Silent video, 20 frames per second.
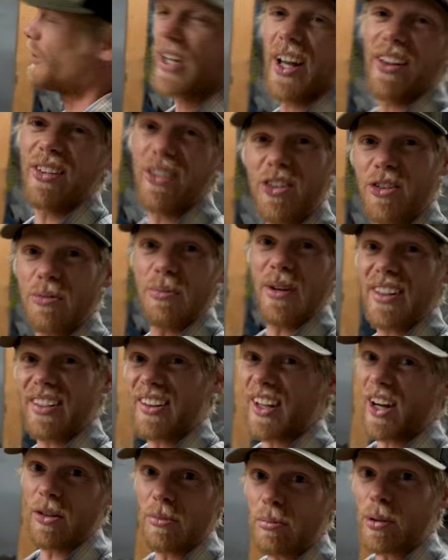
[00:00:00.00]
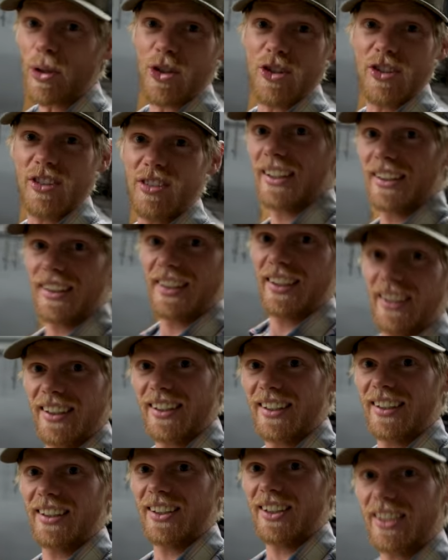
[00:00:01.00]
Gunsmith, gun person, gun
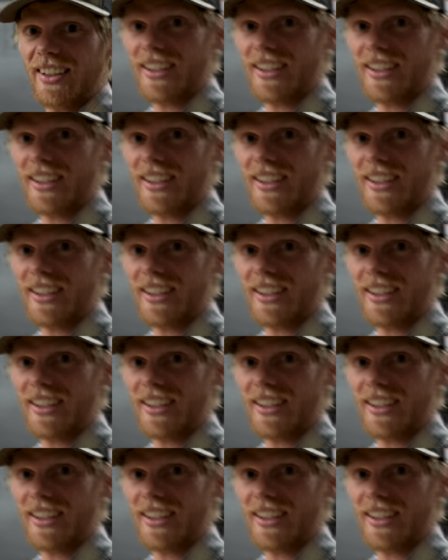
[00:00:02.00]
nerd.